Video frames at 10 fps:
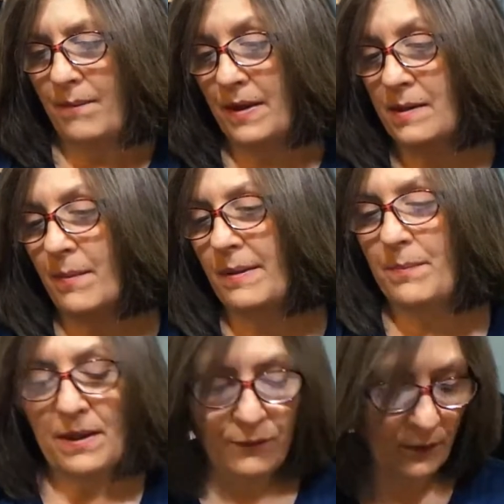This might
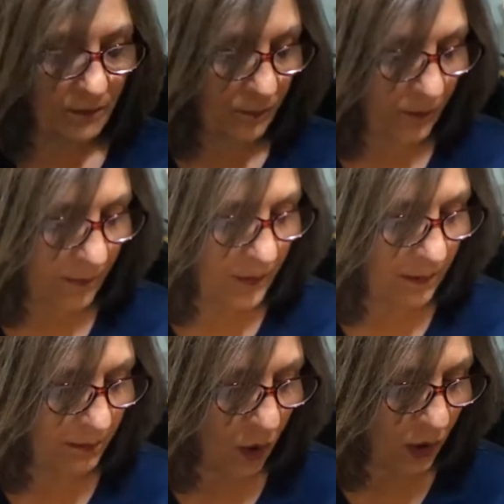be from
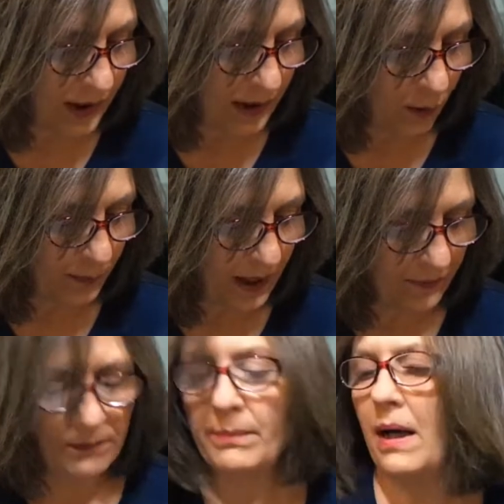the Moss Hill
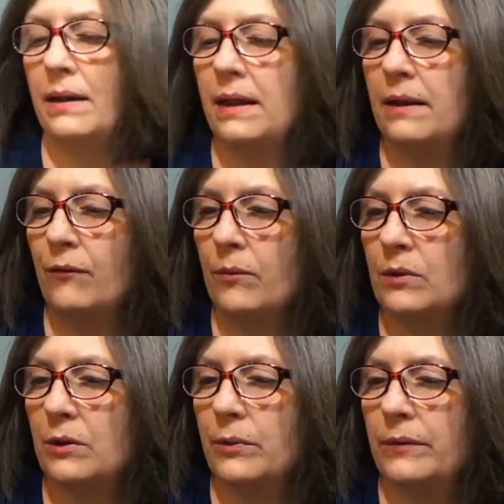Bath and Body
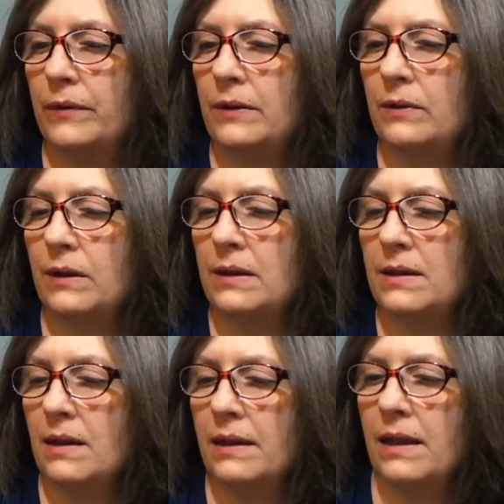from Louisville,
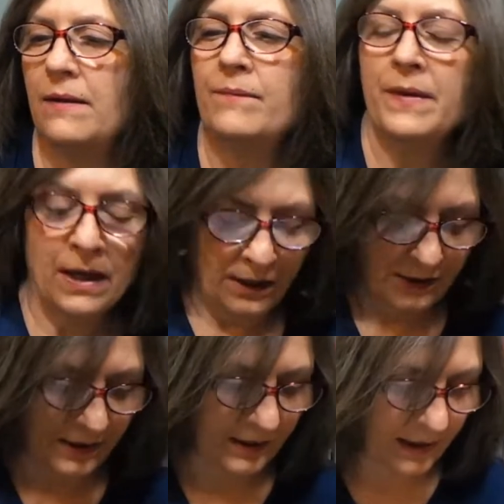Kentucky,
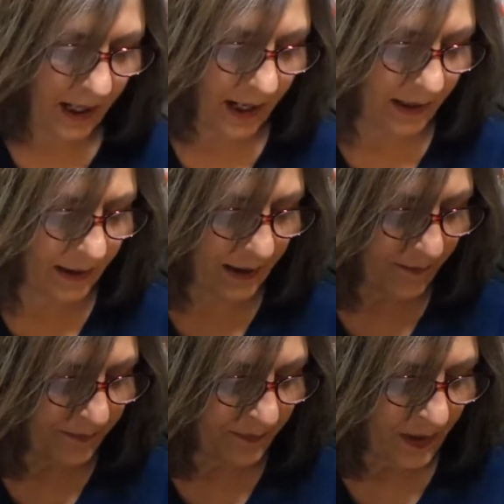because it
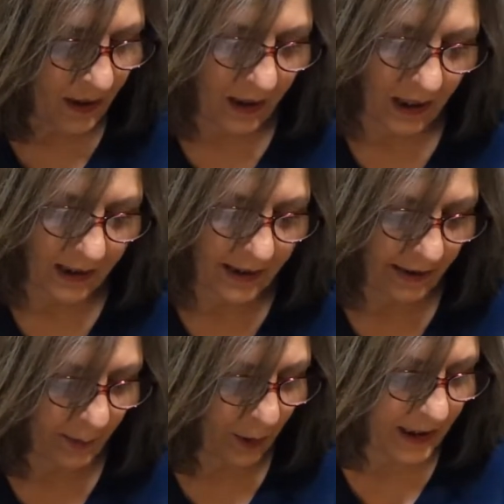says
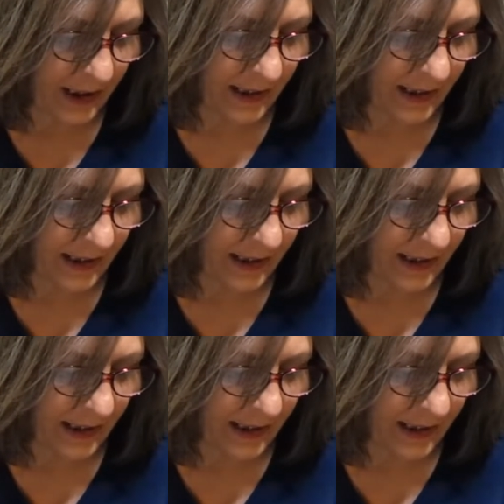Celebrate